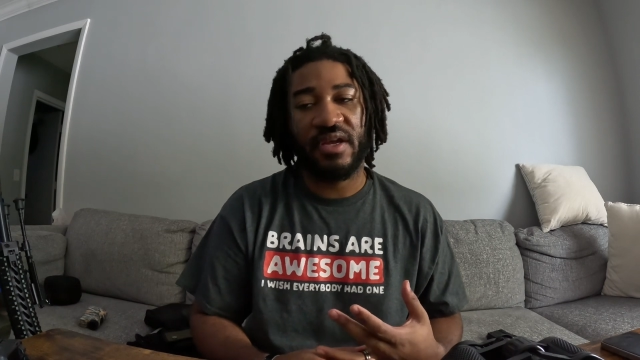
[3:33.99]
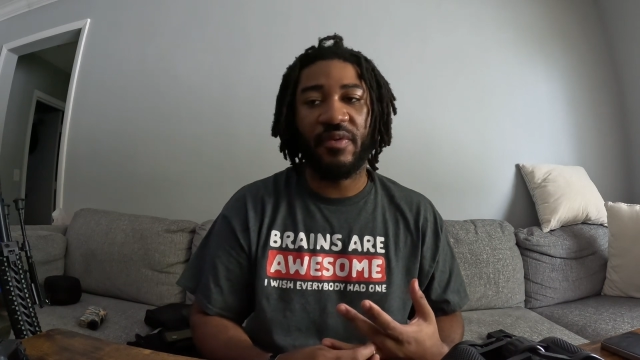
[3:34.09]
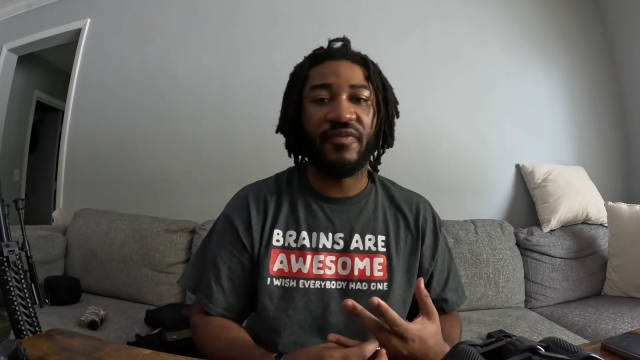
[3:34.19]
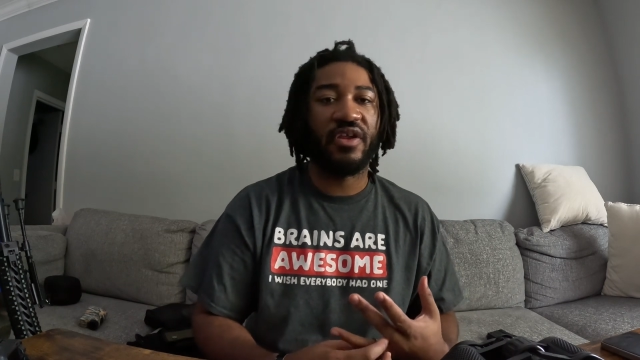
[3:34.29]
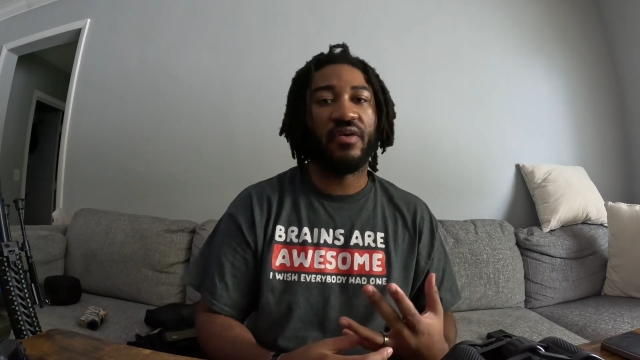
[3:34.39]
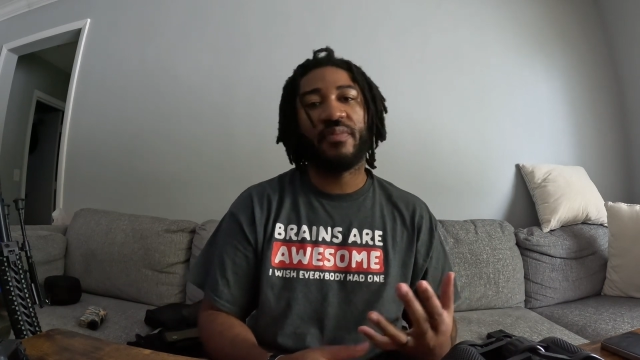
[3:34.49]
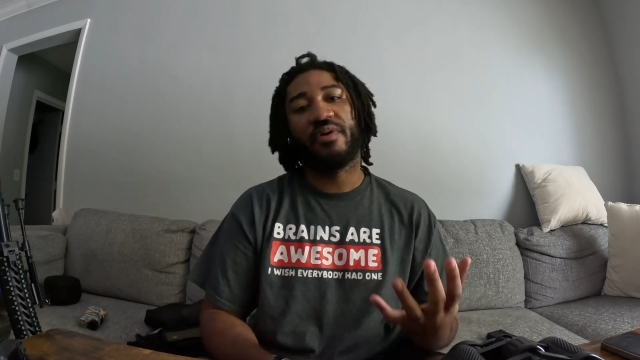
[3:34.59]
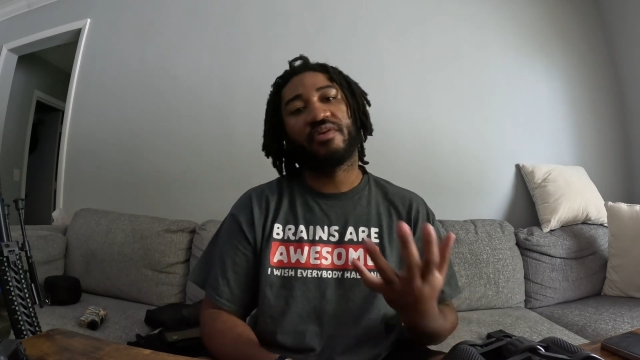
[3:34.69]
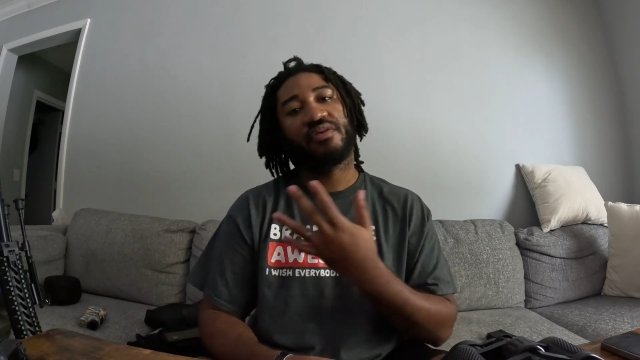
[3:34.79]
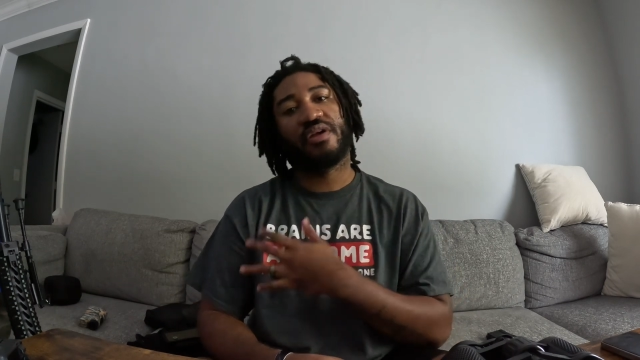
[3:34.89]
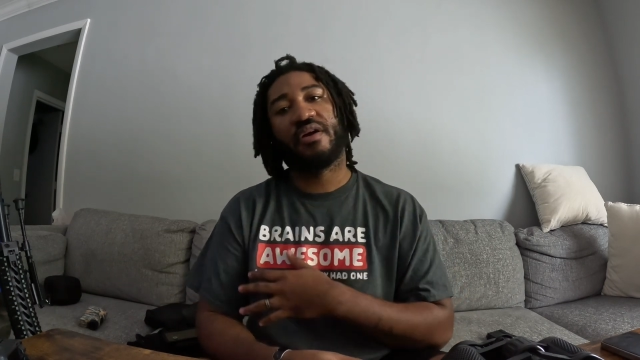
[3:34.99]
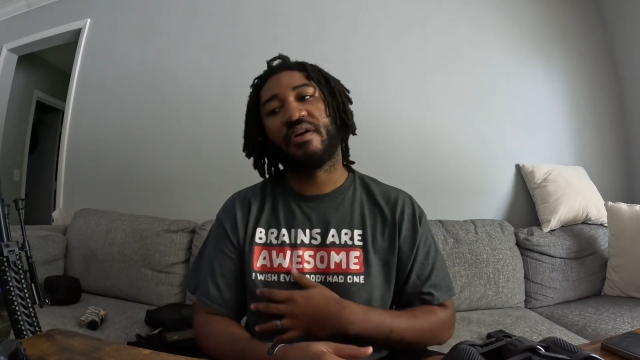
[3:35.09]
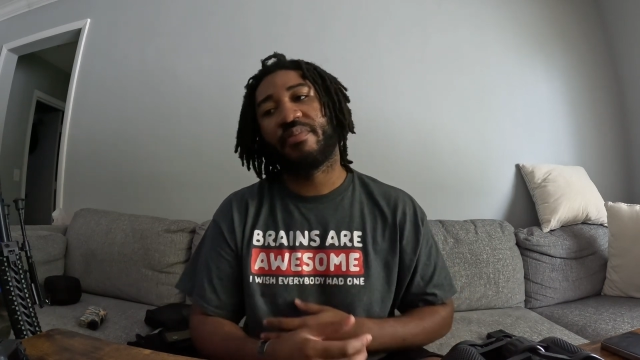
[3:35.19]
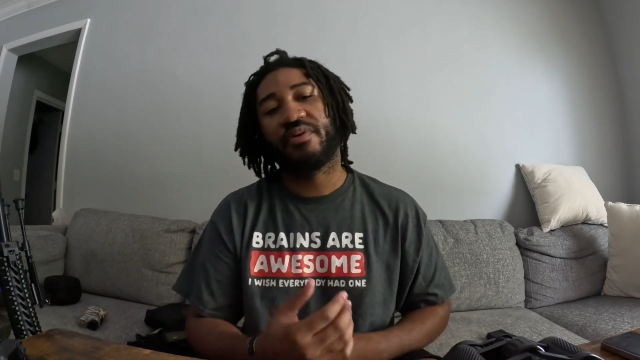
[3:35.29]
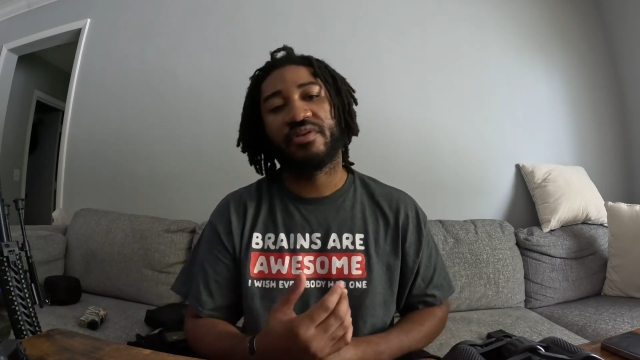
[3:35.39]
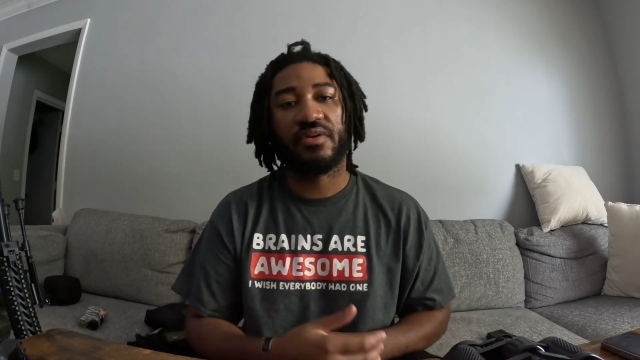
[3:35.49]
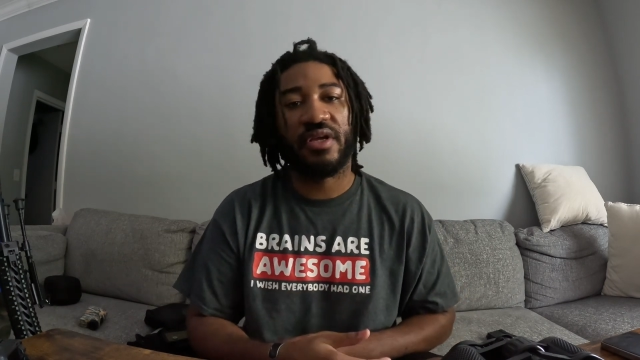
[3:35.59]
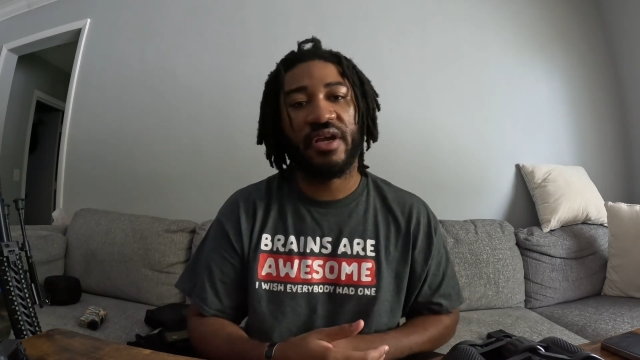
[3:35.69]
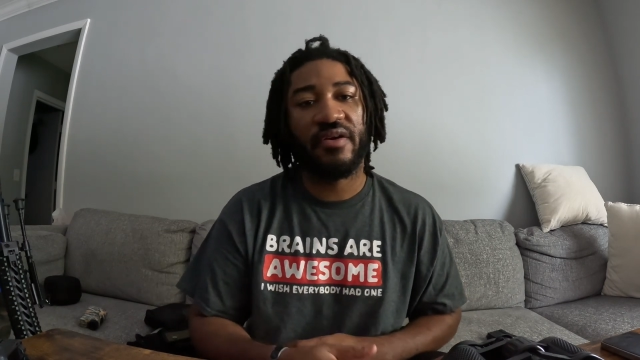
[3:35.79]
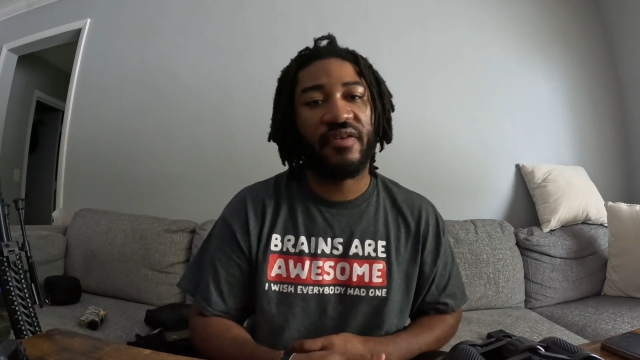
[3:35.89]
Every video I post on there, I post on
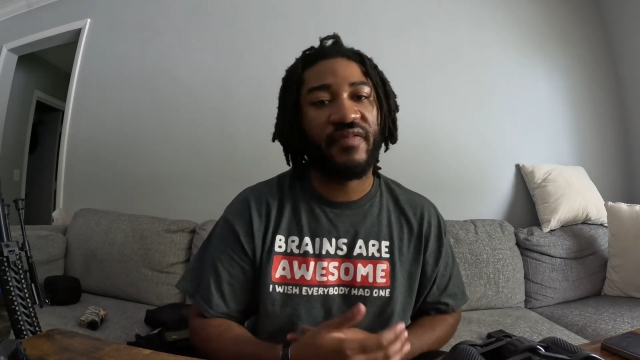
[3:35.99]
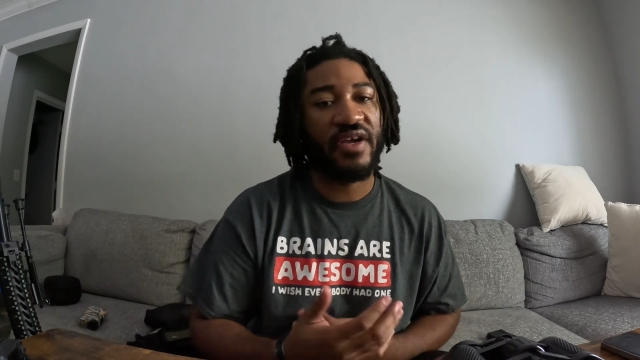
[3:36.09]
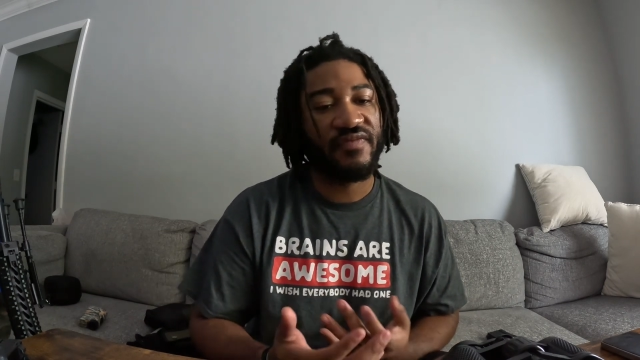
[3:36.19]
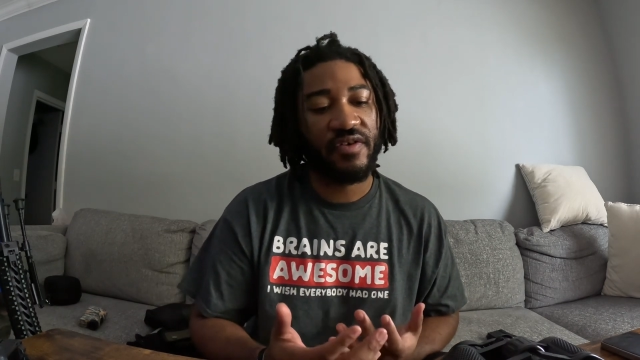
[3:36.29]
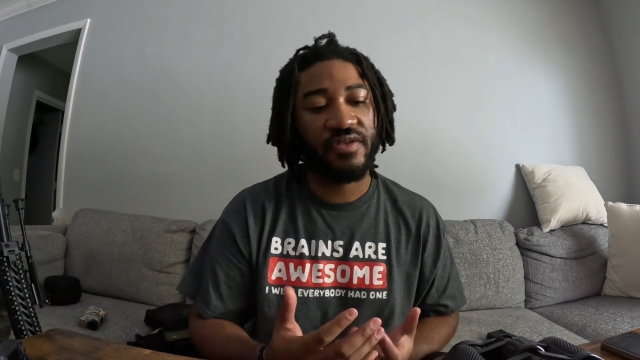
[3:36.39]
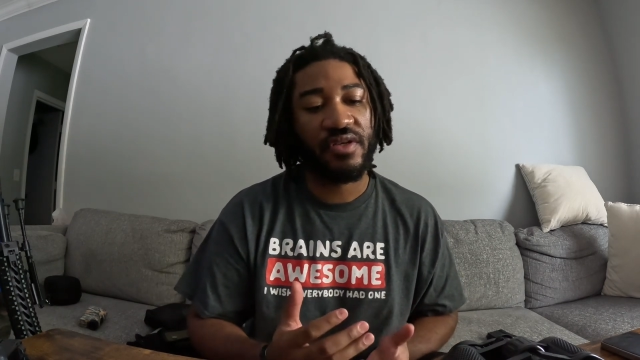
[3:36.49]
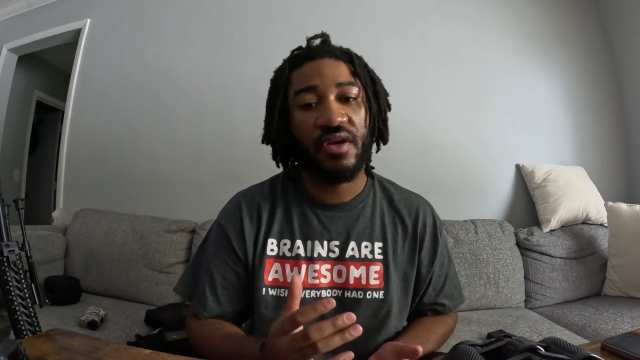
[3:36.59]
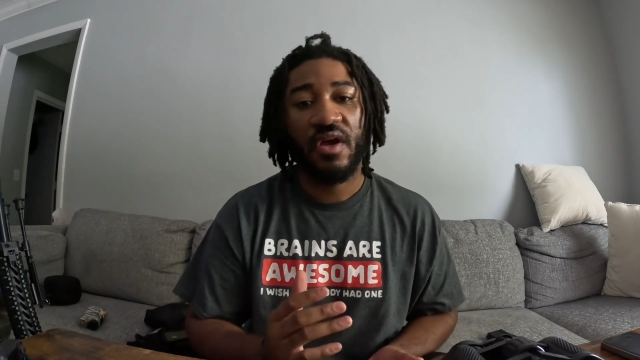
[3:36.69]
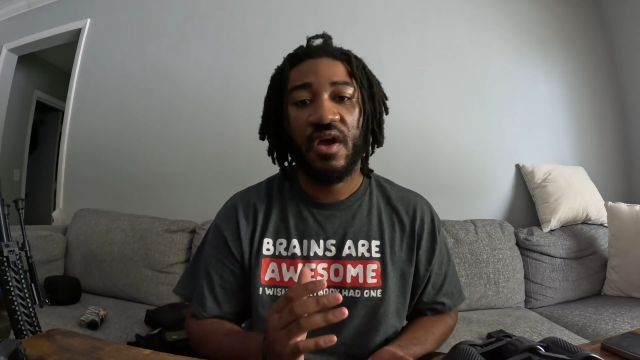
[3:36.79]
here, and vice versa.